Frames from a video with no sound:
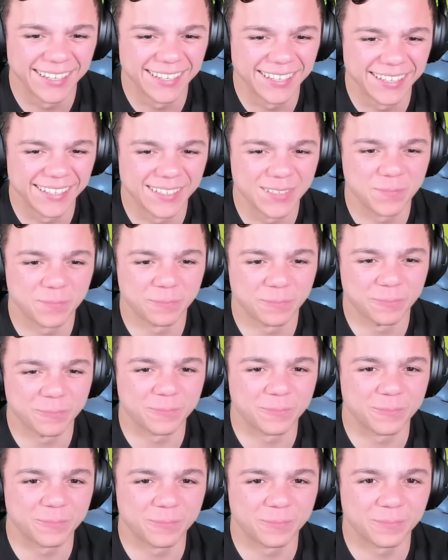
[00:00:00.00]

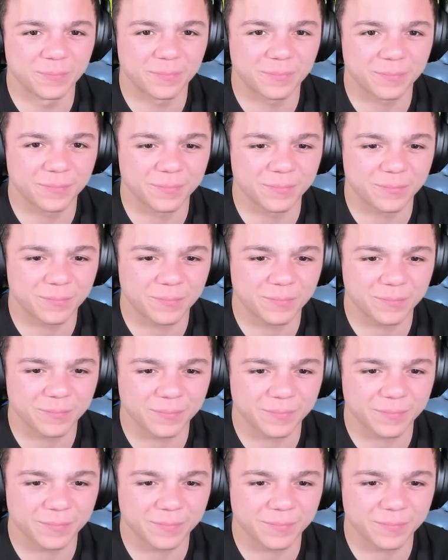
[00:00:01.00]
No one is speaking in this clip.